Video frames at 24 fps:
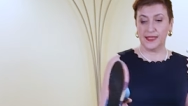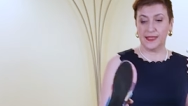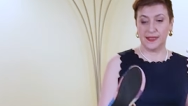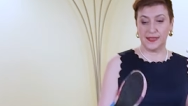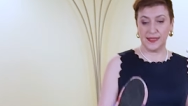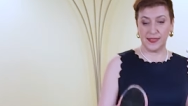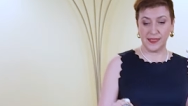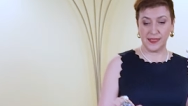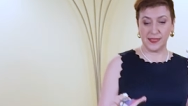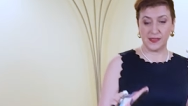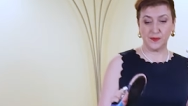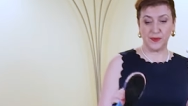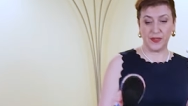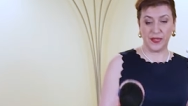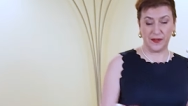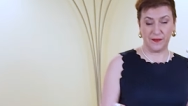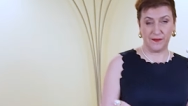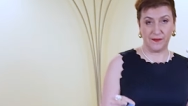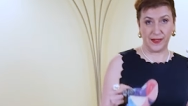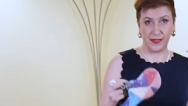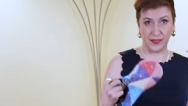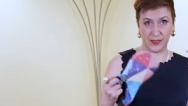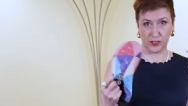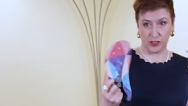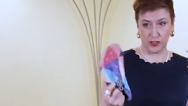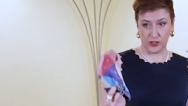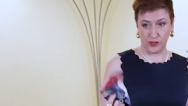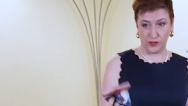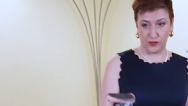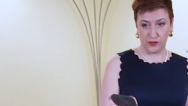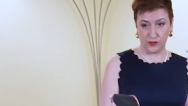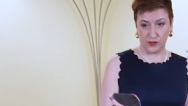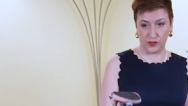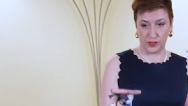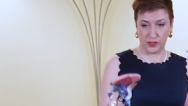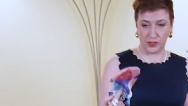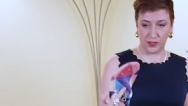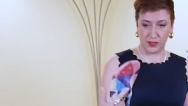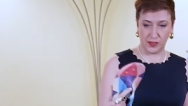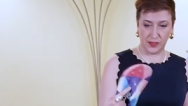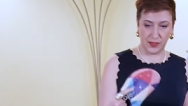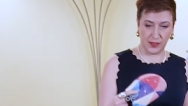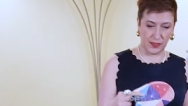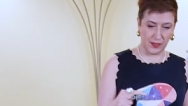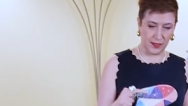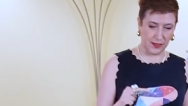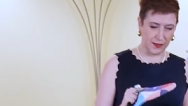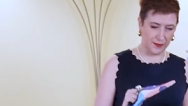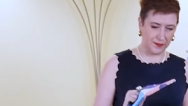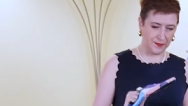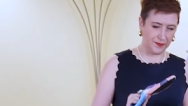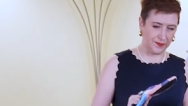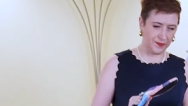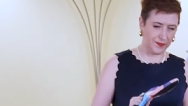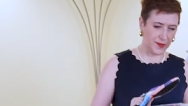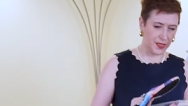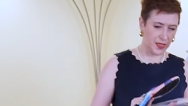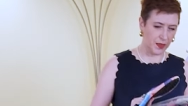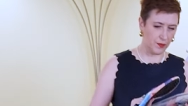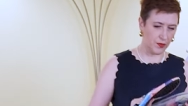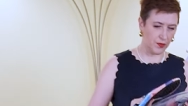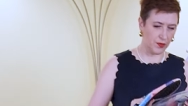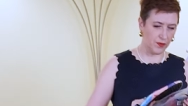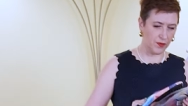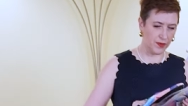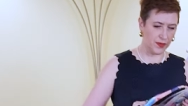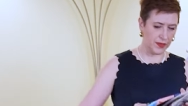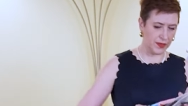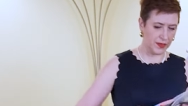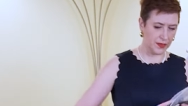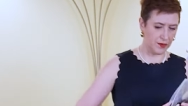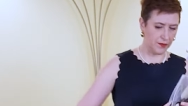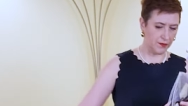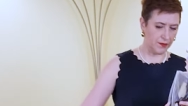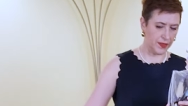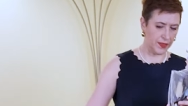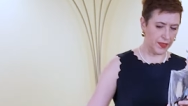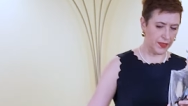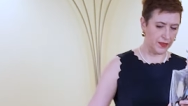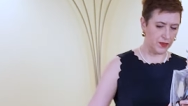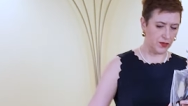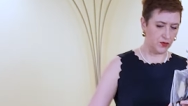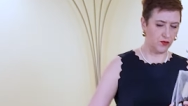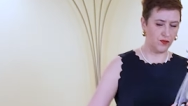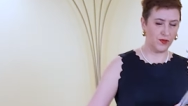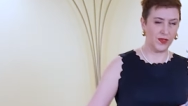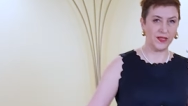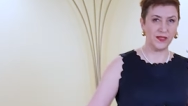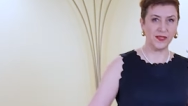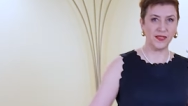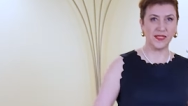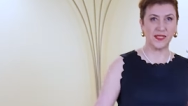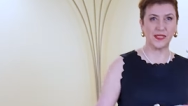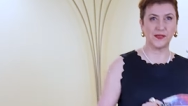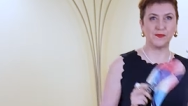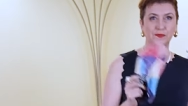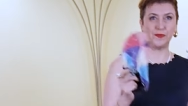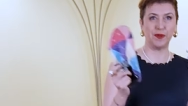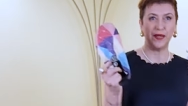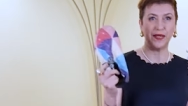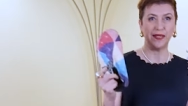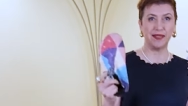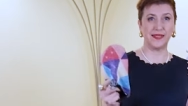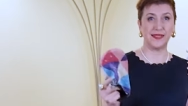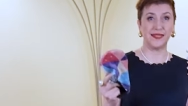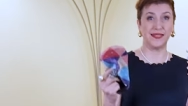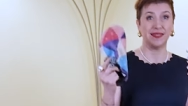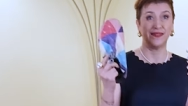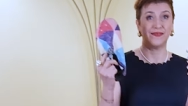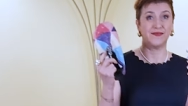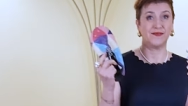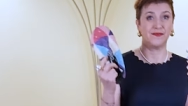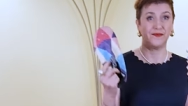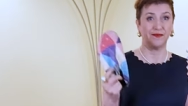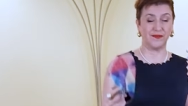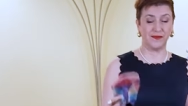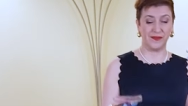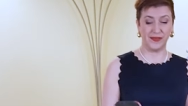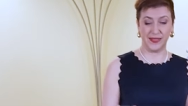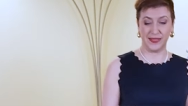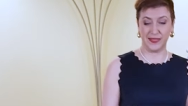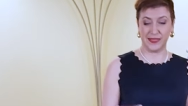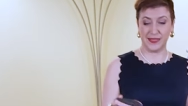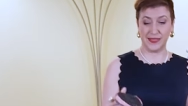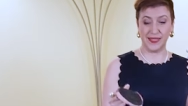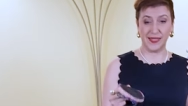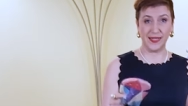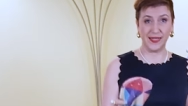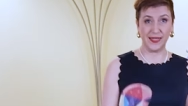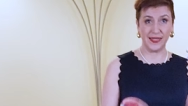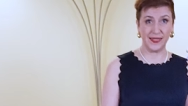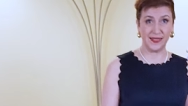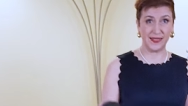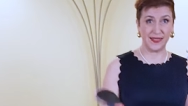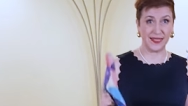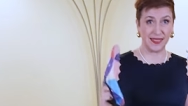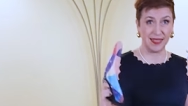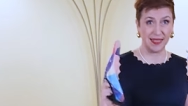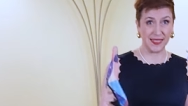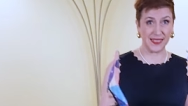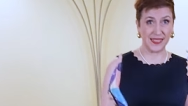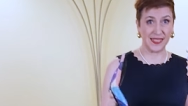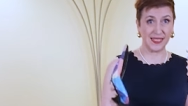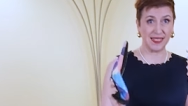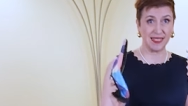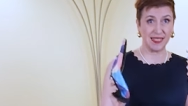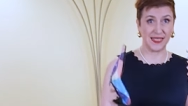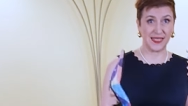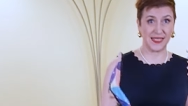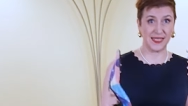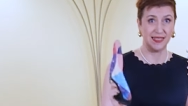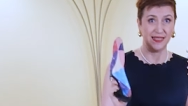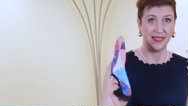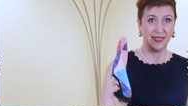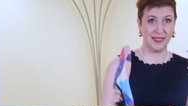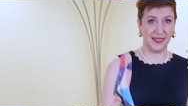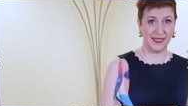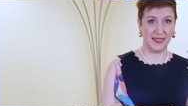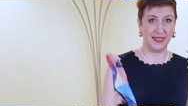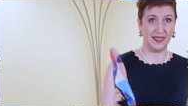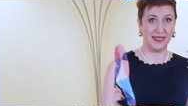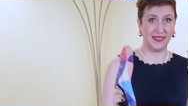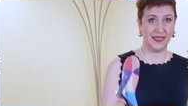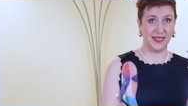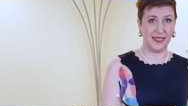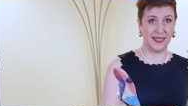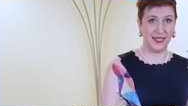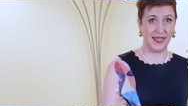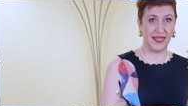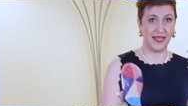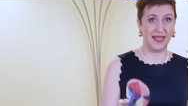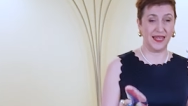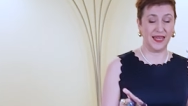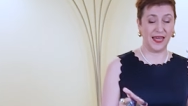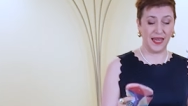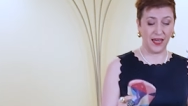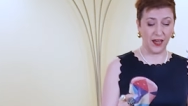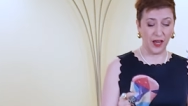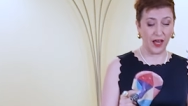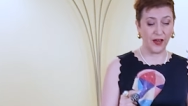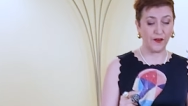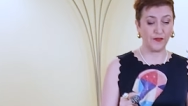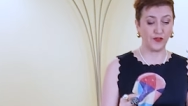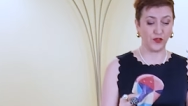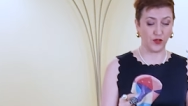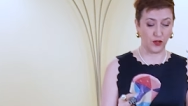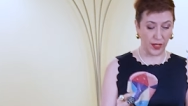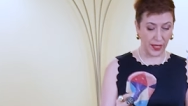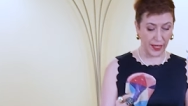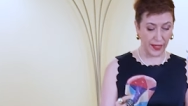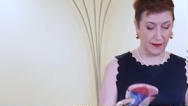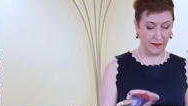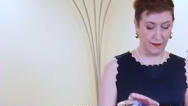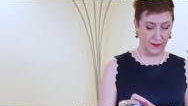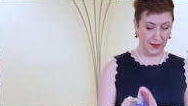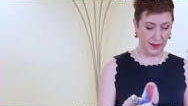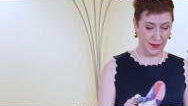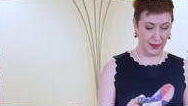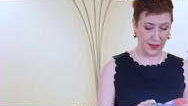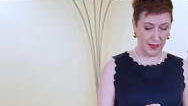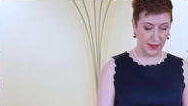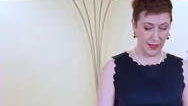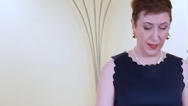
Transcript: These my red shoes. Um, I probably need to buy new ones, but they're, they, this is, I have to have it.